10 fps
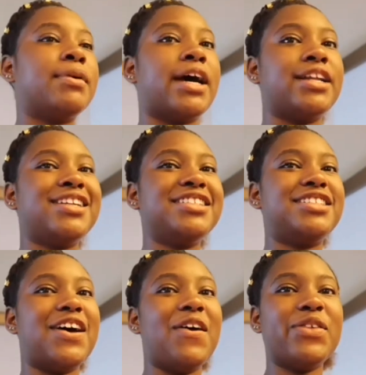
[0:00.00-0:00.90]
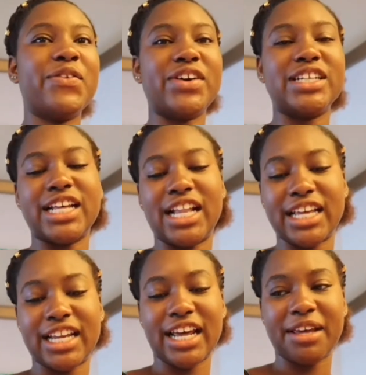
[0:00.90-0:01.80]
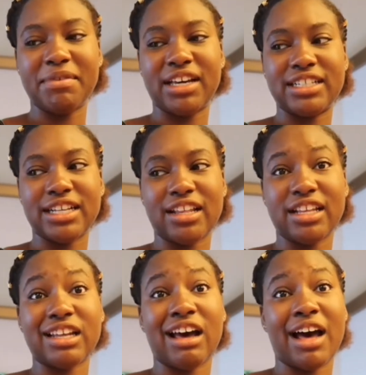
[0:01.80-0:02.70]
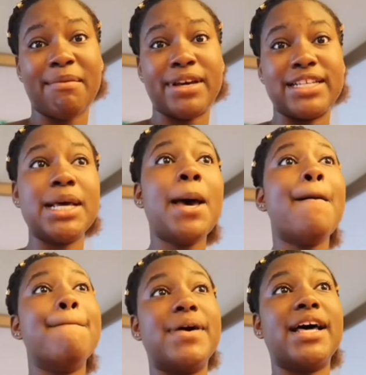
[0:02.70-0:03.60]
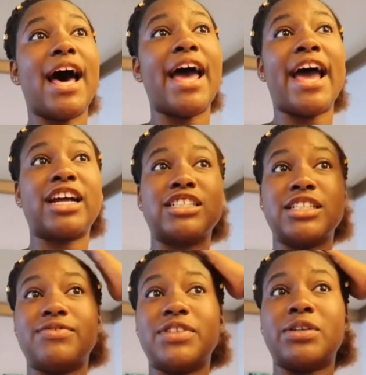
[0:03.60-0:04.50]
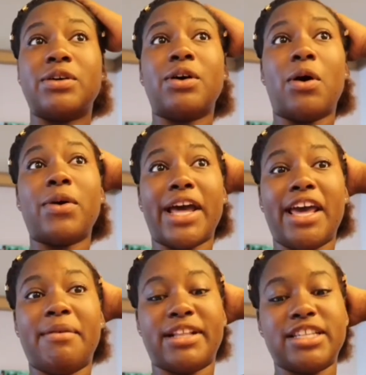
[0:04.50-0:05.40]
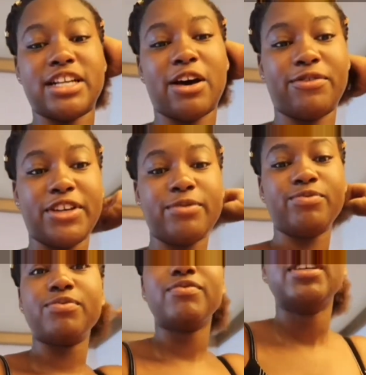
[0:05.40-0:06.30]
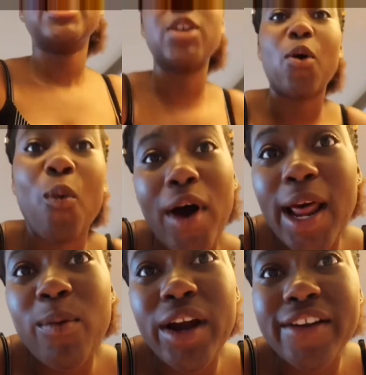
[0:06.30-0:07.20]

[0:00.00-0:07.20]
but I didn't show the first elegant night because I looked a hot mess. But I actually feel okay about this outfit. So what I'm